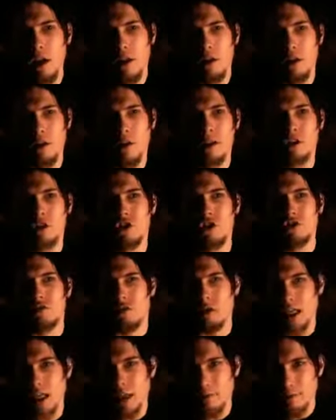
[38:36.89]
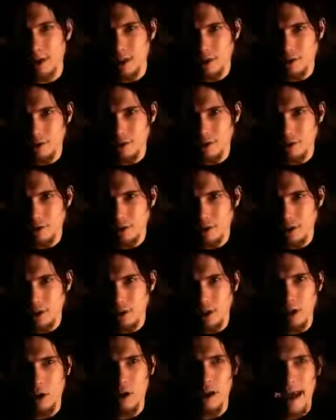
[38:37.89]
They're extremists.
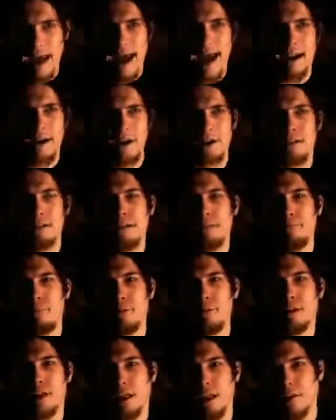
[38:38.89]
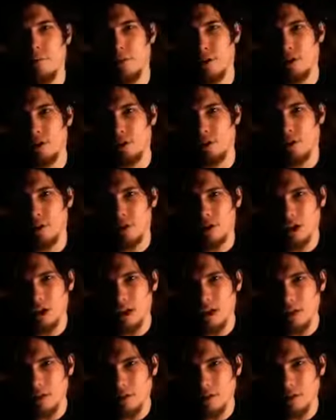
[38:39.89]
They don't actually believe in this
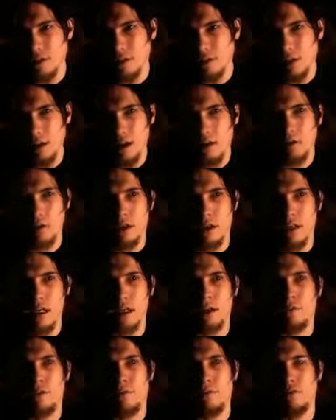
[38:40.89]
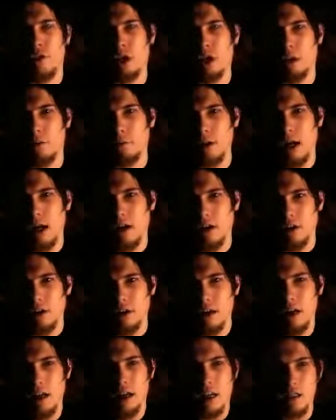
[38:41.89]
shit. They don't give a fuck about
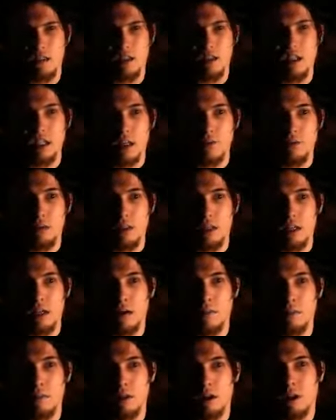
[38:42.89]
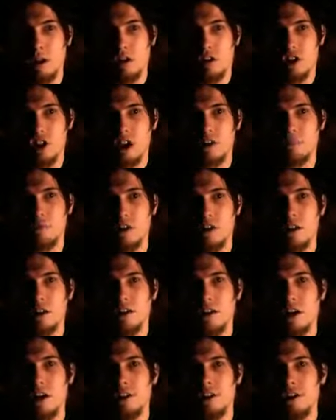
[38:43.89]
it. It's given them something
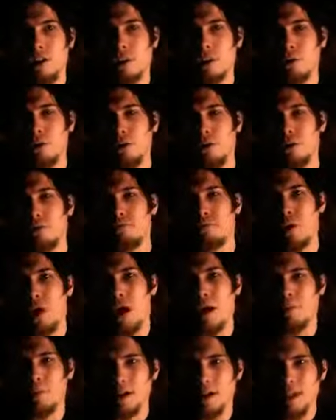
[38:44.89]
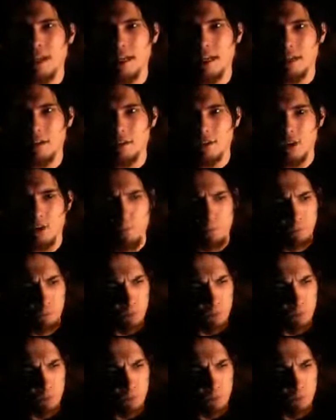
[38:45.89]
that they can use as propaganda.